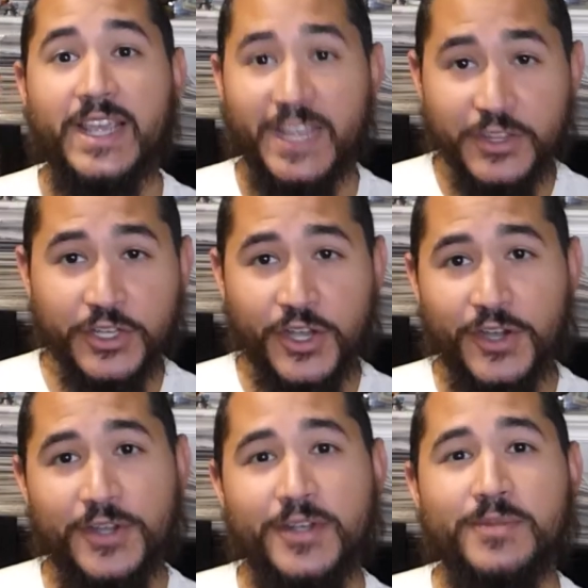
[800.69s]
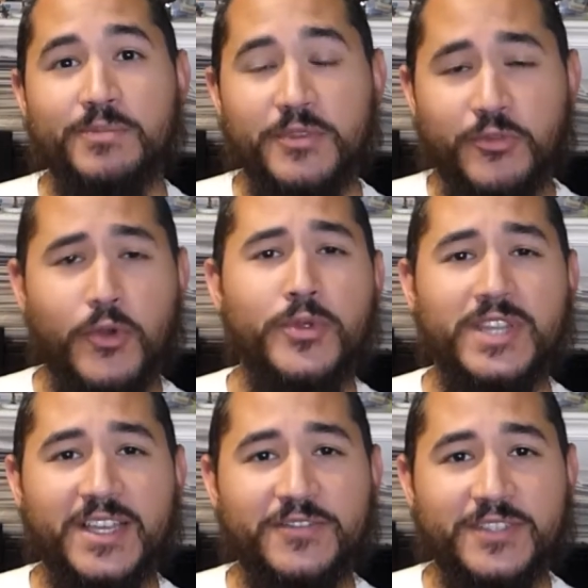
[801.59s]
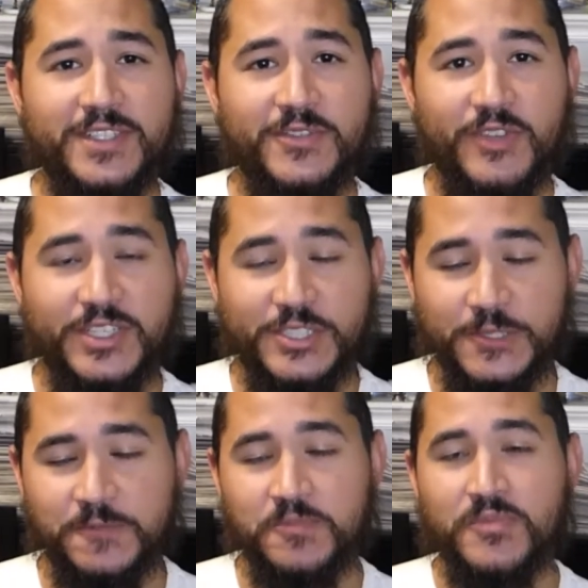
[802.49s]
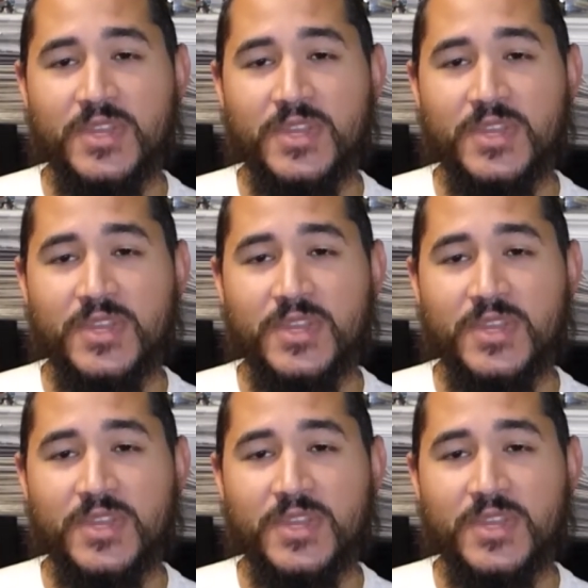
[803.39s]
in the car before we left the convention